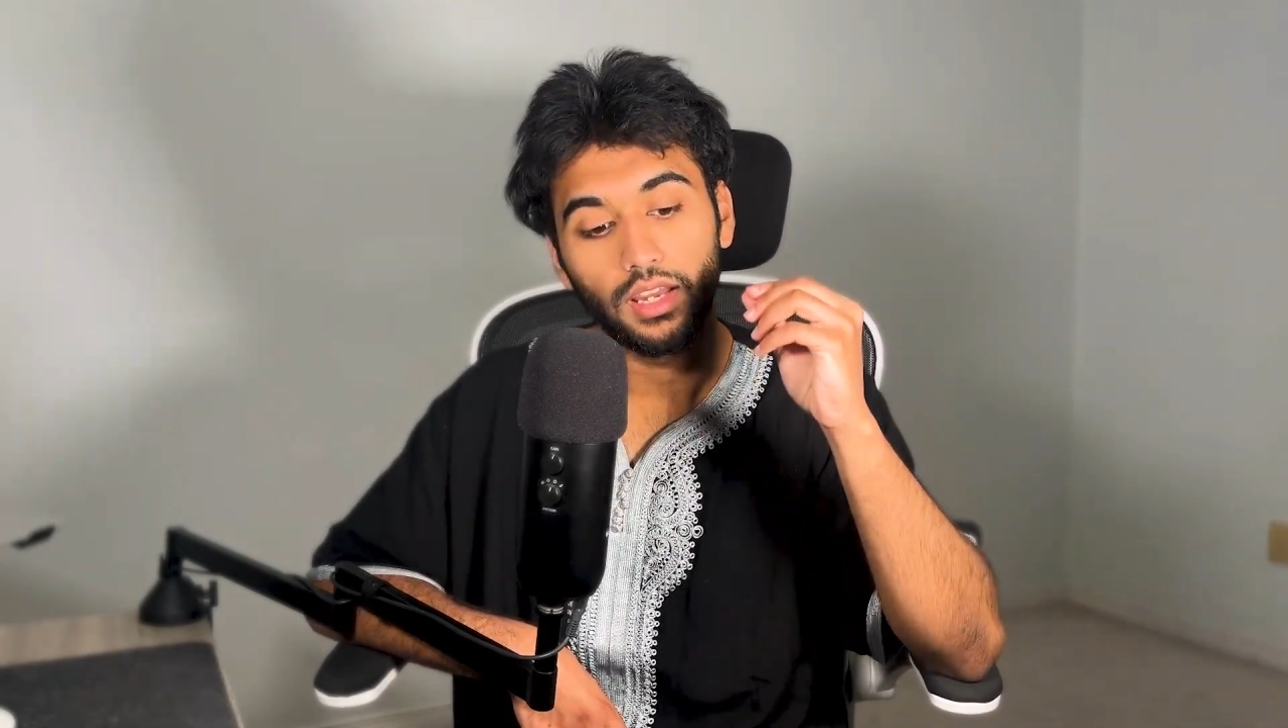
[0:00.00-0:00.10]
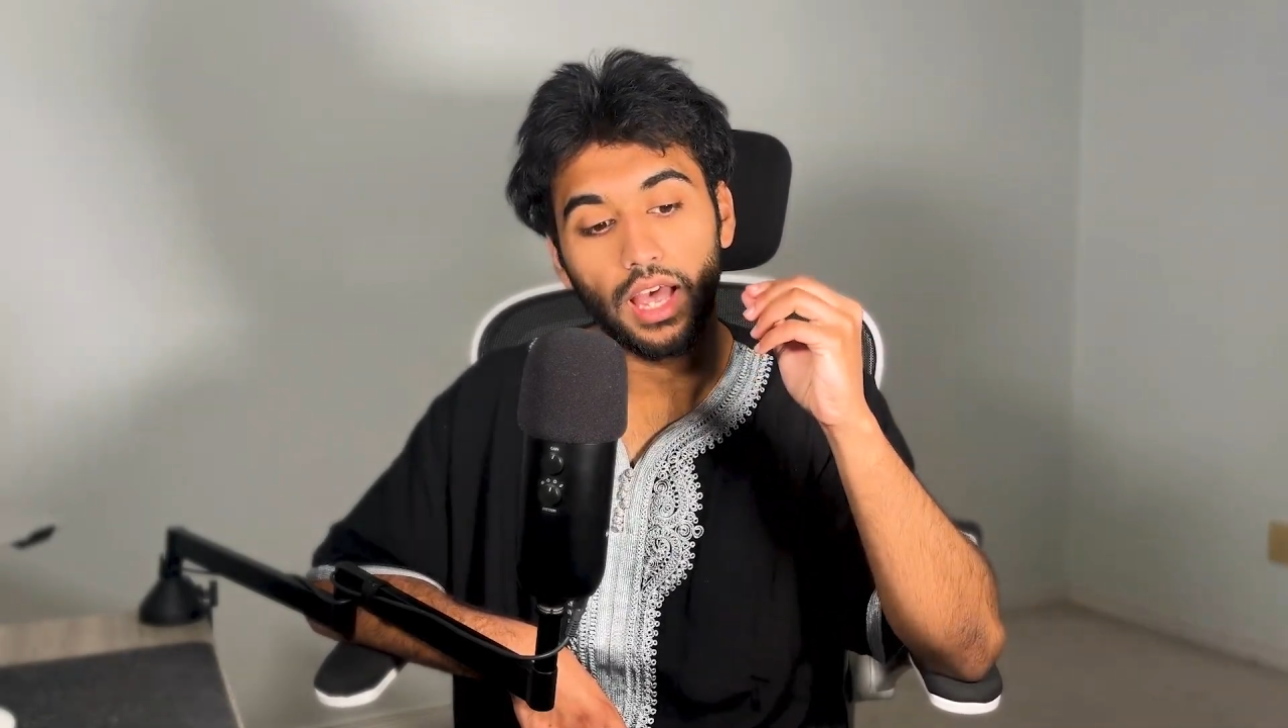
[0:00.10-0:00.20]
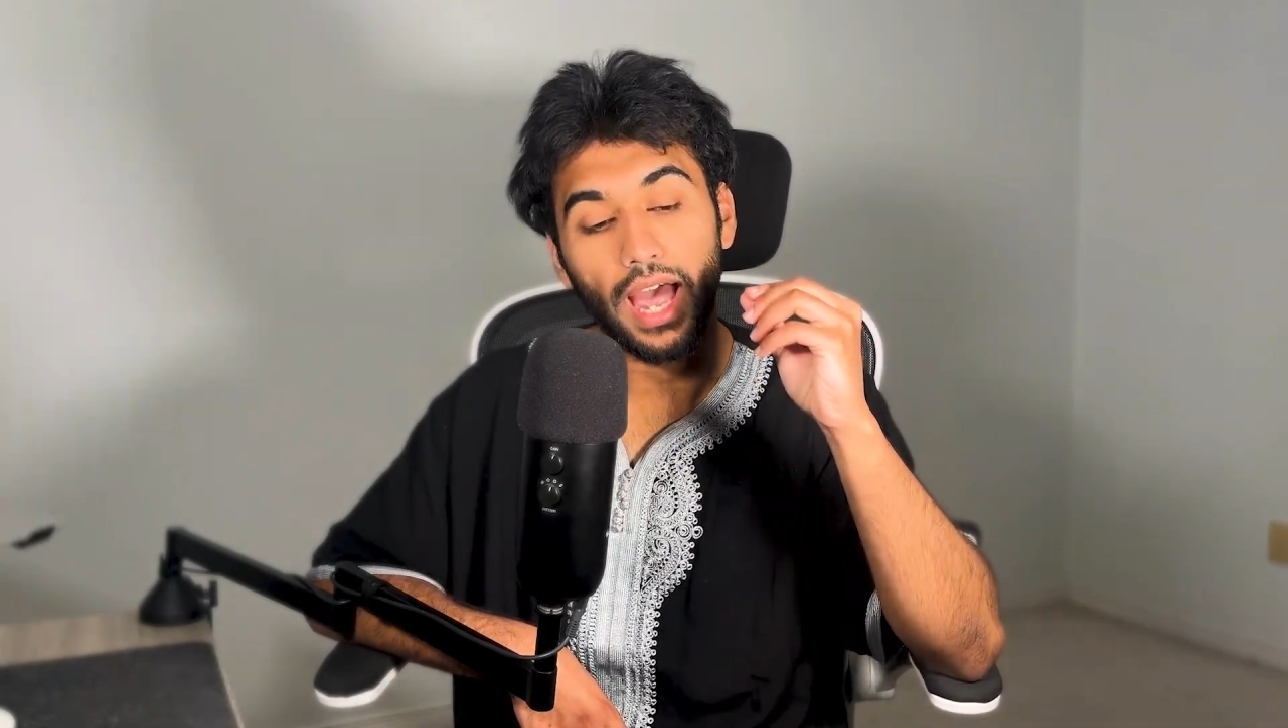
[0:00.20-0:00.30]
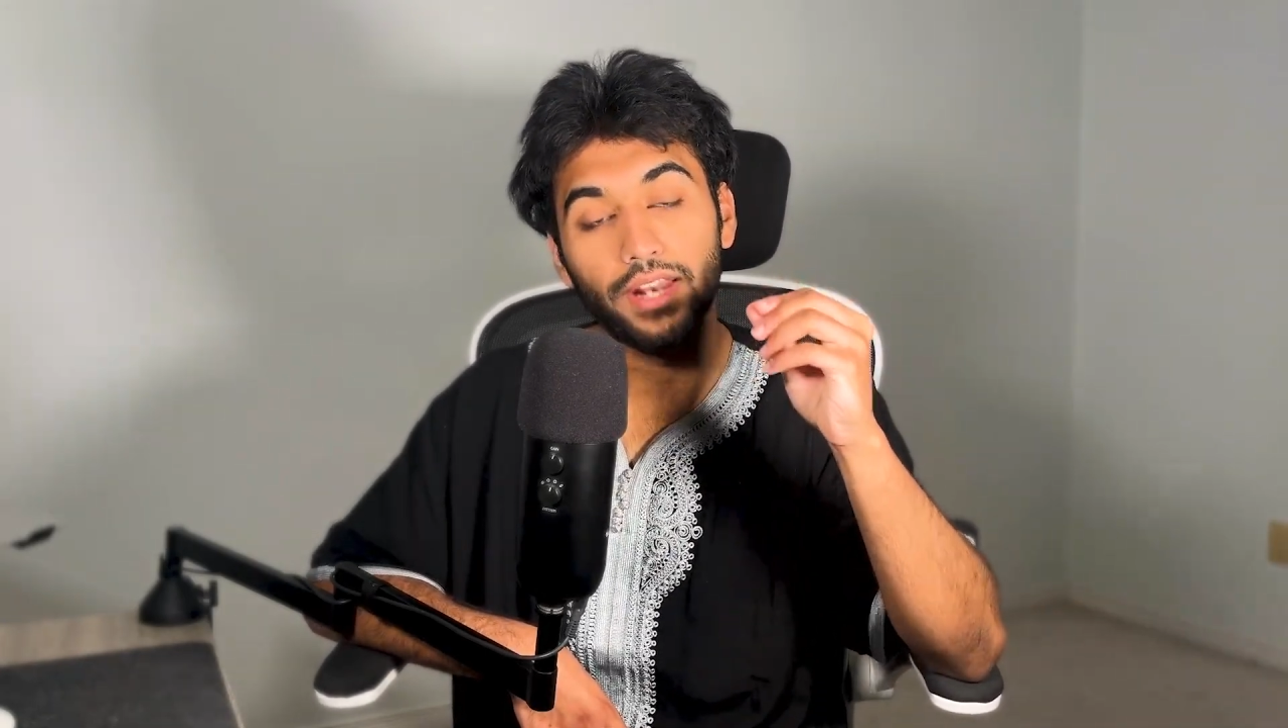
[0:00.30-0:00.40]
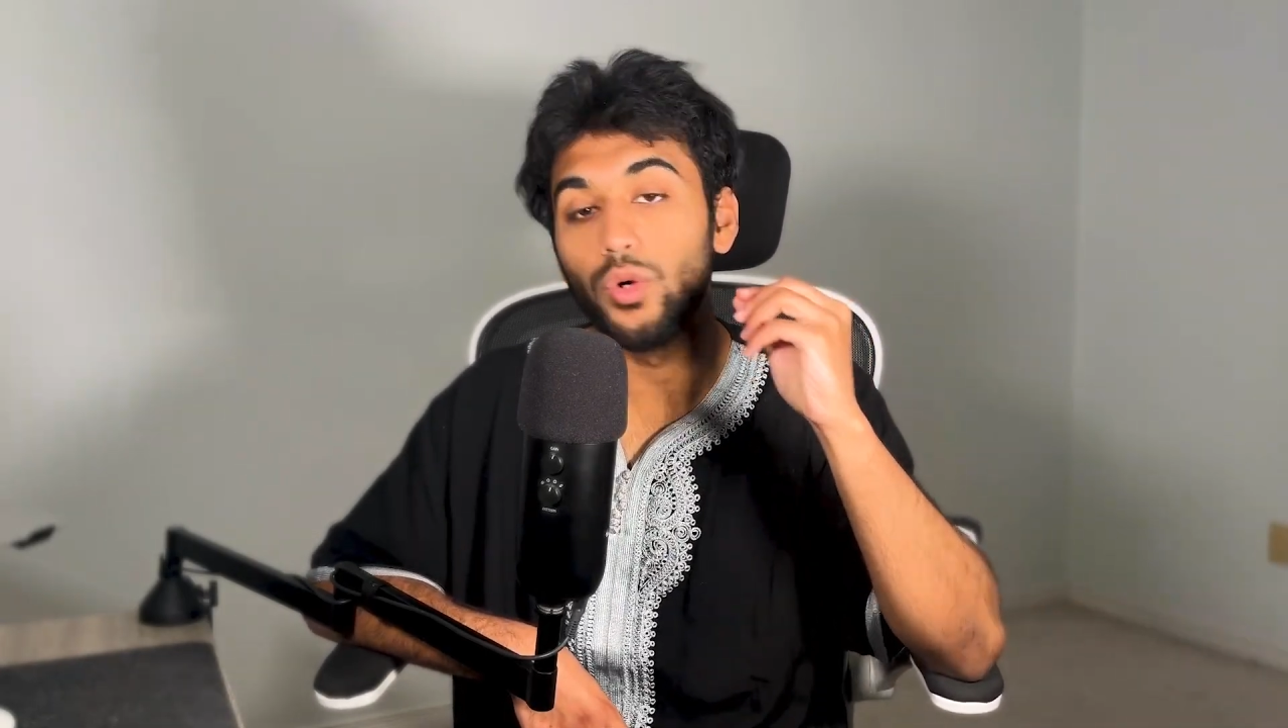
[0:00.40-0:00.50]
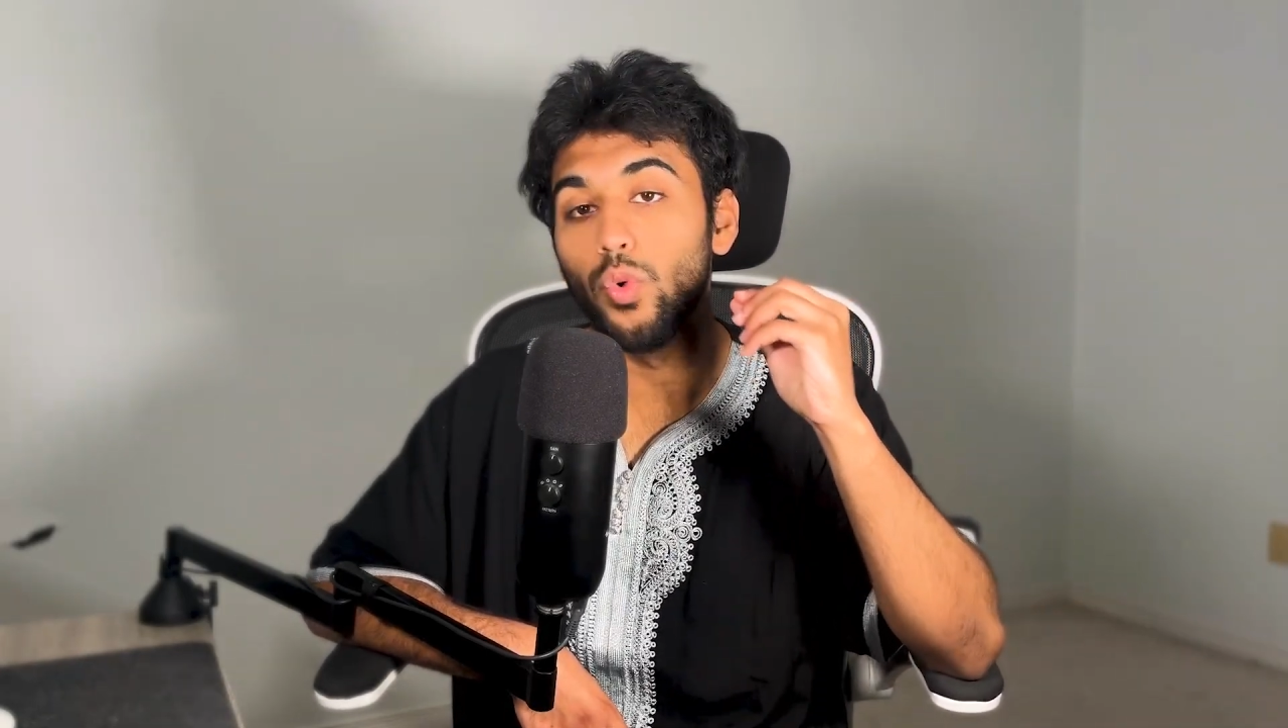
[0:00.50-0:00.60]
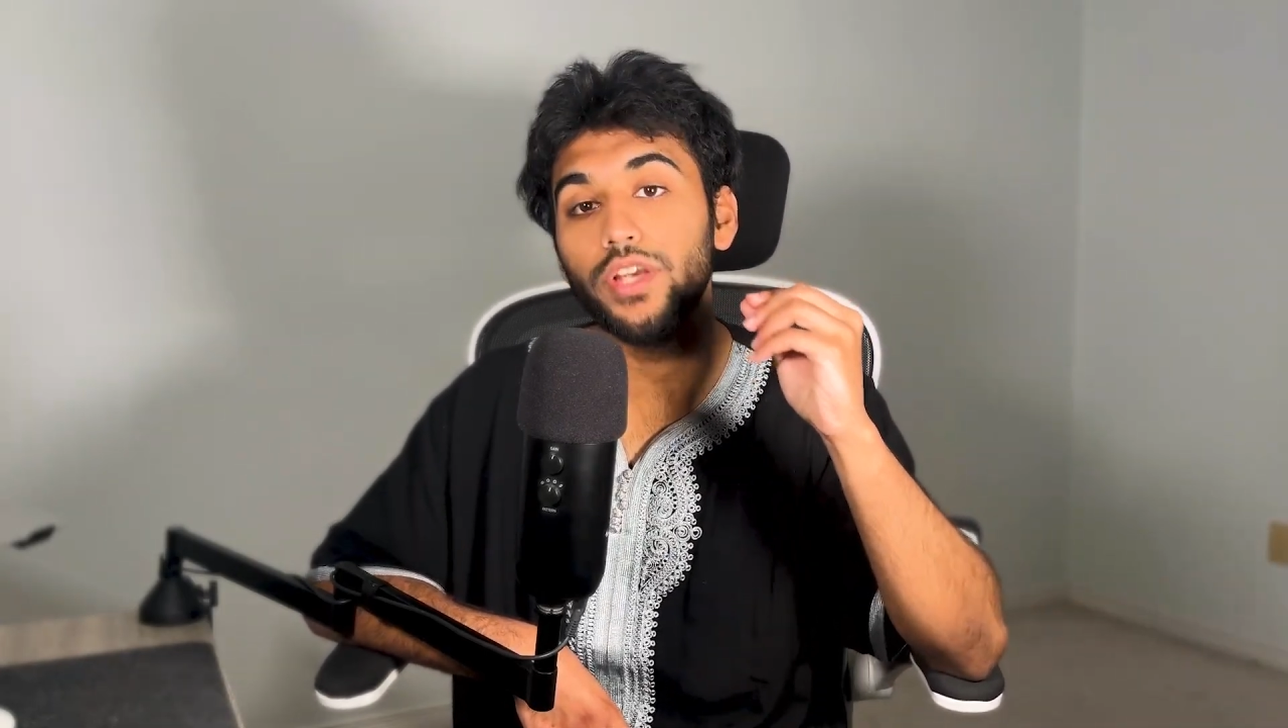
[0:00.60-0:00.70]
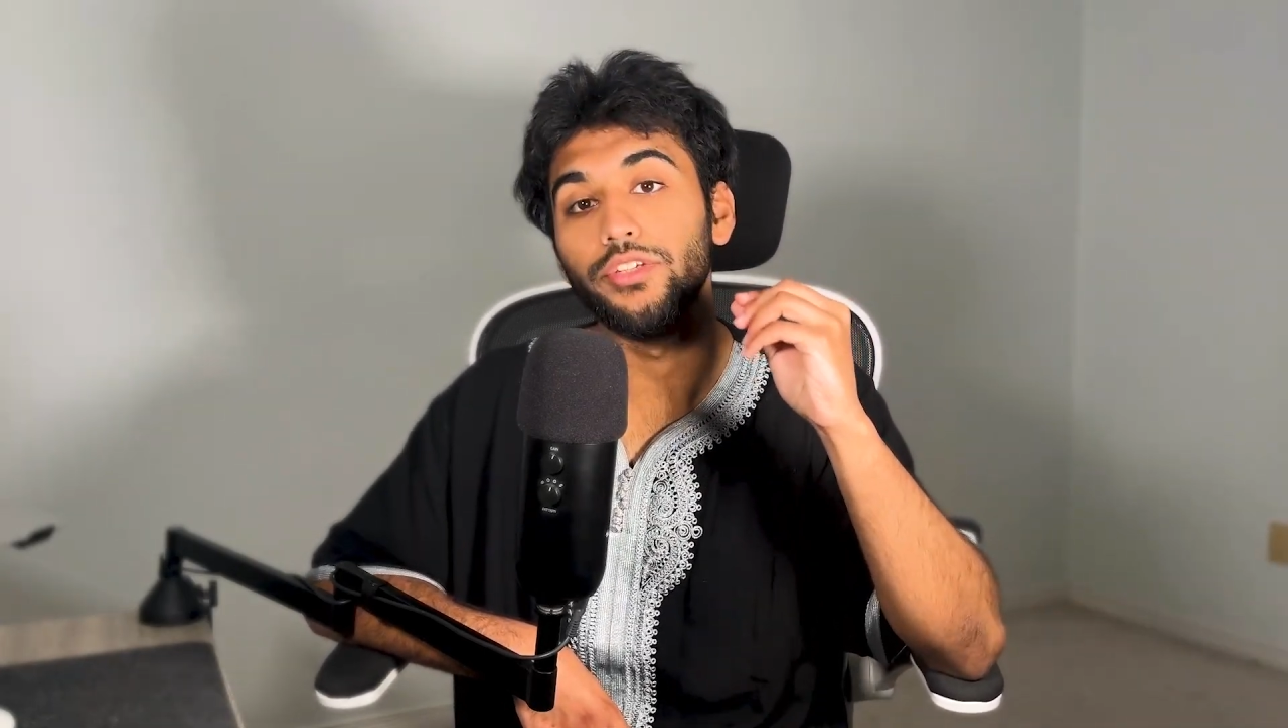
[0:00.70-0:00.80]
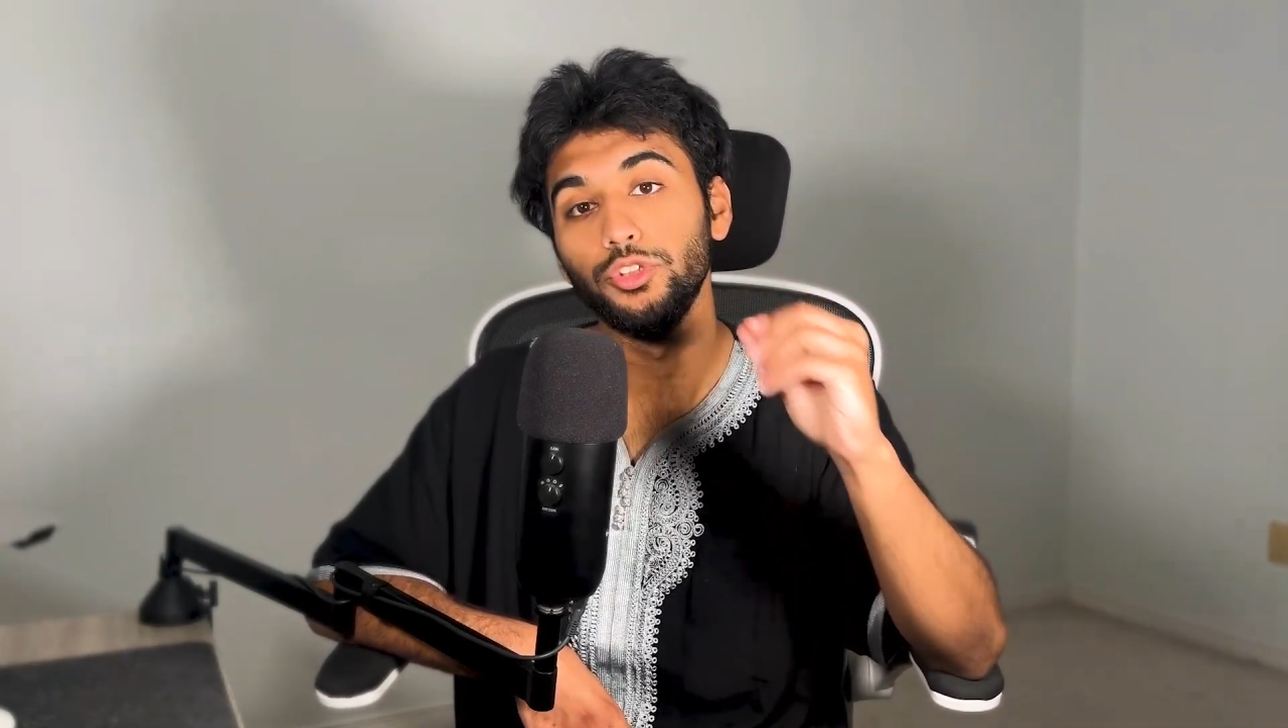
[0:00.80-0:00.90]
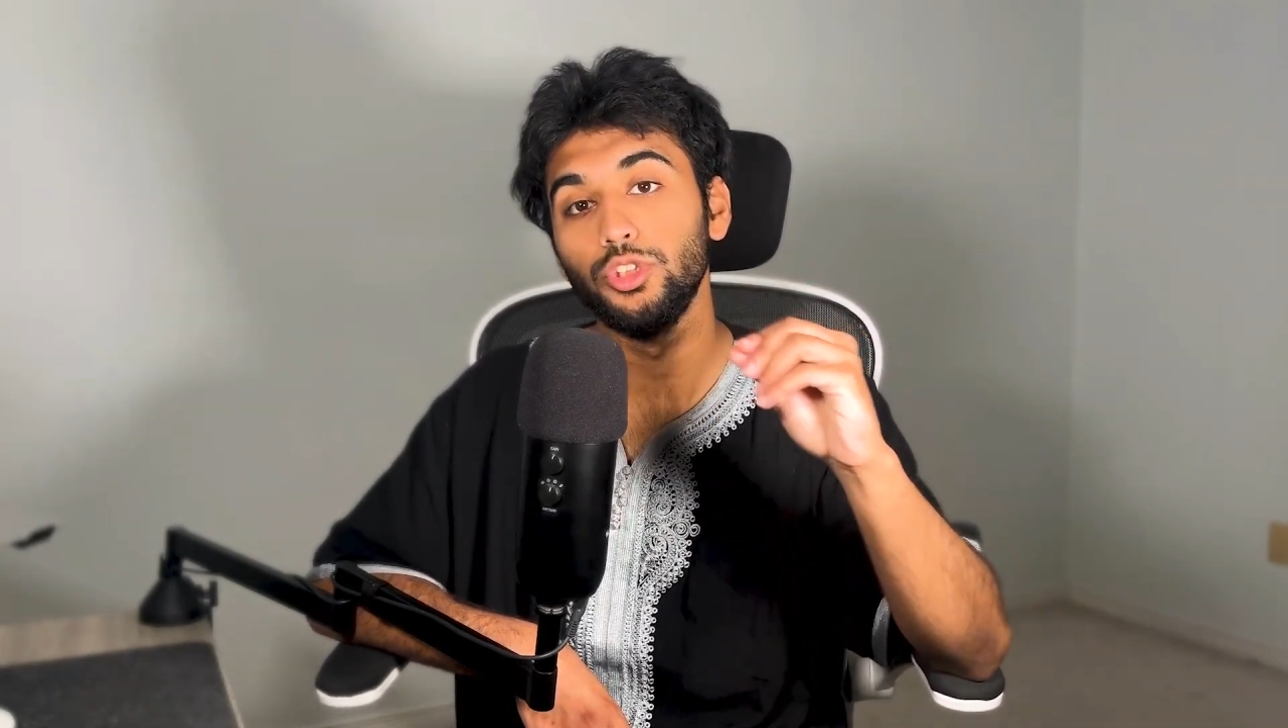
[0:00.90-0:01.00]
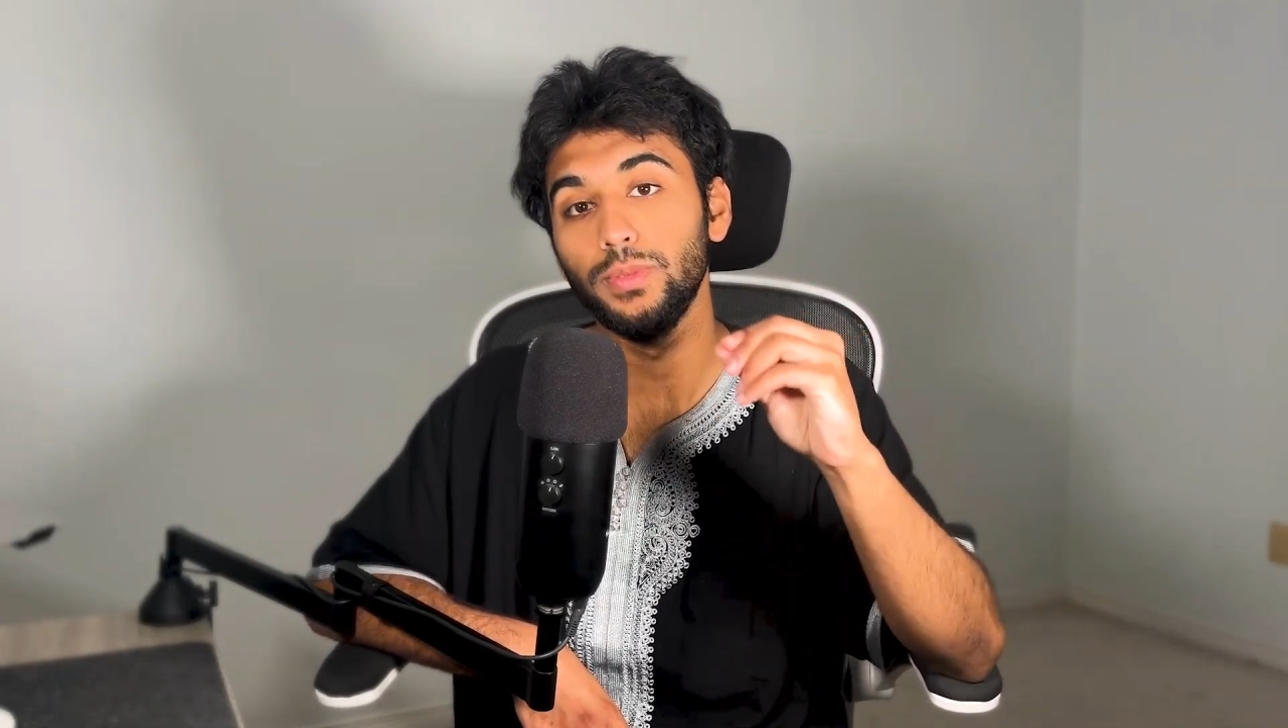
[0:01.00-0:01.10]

I don't want you to